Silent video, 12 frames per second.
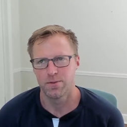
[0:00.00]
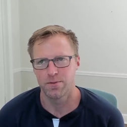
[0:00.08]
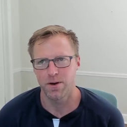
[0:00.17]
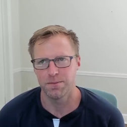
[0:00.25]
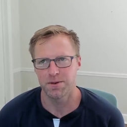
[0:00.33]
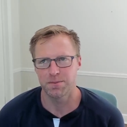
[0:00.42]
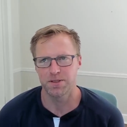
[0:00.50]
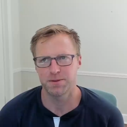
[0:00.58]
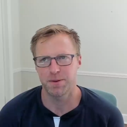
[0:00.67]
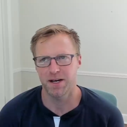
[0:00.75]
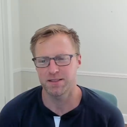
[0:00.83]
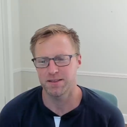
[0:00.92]
from the
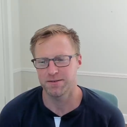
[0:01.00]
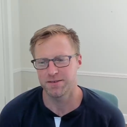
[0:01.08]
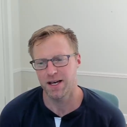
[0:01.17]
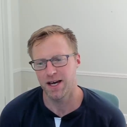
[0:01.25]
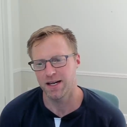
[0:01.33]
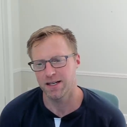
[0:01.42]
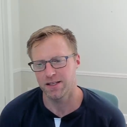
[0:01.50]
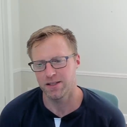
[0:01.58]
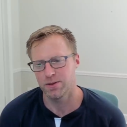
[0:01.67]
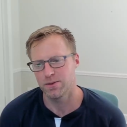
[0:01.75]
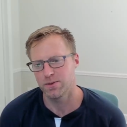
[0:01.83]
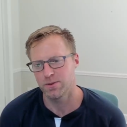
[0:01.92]
perspective that
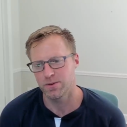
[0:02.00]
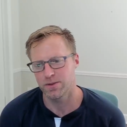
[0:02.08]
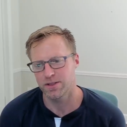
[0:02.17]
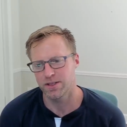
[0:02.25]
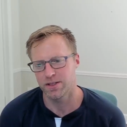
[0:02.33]
you